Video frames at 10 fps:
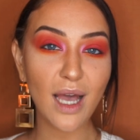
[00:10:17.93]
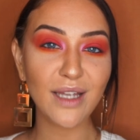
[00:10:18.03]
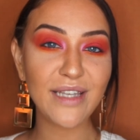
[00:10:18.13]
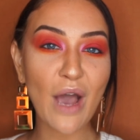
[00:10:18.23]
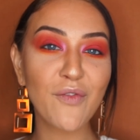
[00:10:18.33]

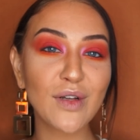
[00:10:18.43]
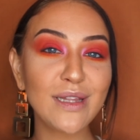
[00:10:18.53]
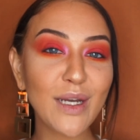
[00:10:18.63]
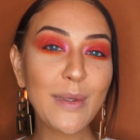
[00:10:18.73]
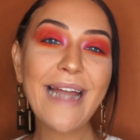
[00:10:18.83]
Now for
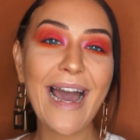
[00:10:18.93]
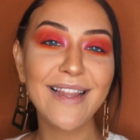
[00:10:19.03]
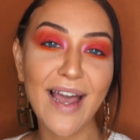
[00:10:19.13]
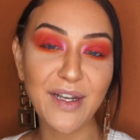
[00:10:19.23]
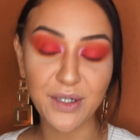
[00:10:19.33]
liquid
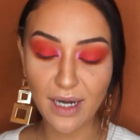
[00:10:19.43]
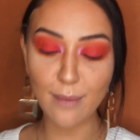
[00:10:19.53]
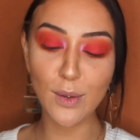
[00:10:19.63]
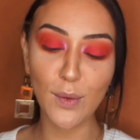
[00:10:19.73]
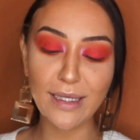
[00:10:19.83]
eyeliner,
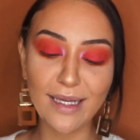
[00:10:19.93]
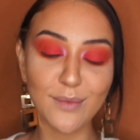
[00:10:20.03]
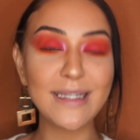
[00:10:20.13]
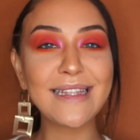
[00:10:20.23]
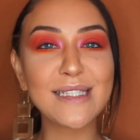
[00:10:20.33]
I'm going in
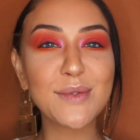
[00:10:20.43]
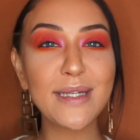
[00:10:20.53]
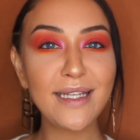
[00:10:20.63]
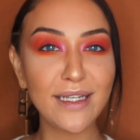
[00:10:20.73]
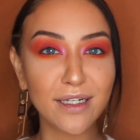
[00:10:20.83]
with this one
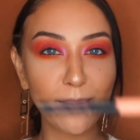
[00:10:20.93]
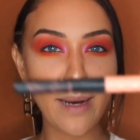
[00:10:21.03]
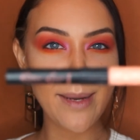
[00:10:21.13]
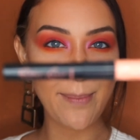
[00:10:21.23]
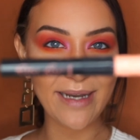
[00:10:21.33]
here
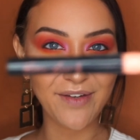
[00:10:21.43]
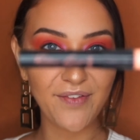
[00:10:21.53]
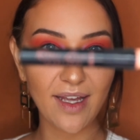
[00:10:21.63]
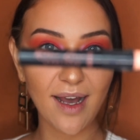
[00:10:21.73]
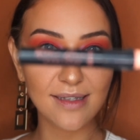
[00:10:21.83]
by
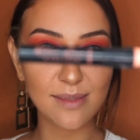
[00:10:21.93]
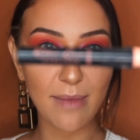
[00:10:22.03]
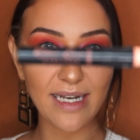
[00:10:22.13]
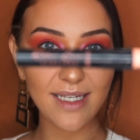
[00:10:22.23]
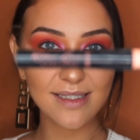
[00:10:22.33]
Benefit
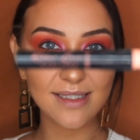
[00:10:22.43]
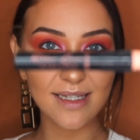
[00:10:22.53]
Cosmetics.